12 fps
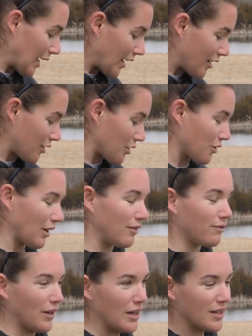And it's a
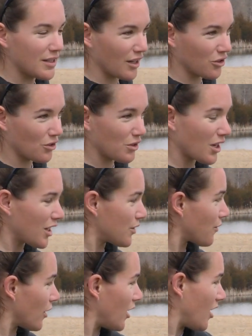great fitness exercise
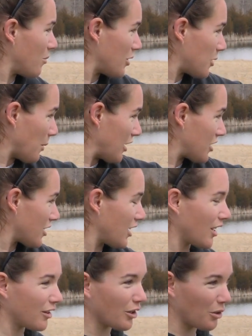for him,
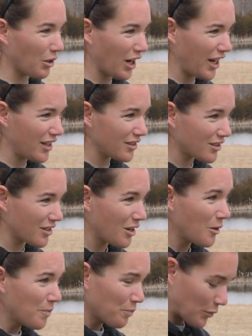especially at low heights,
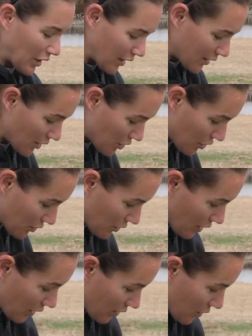because he's
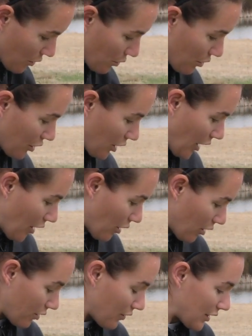using his core and
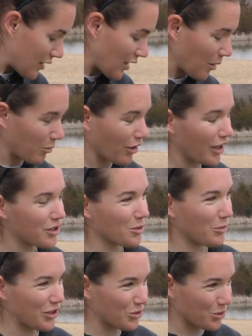all of his
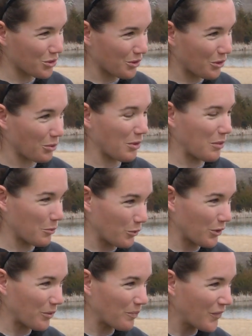stabilizer muscles a little bit
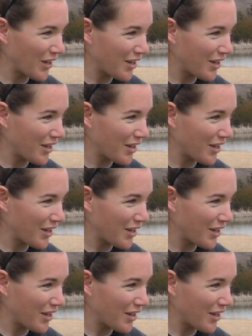more.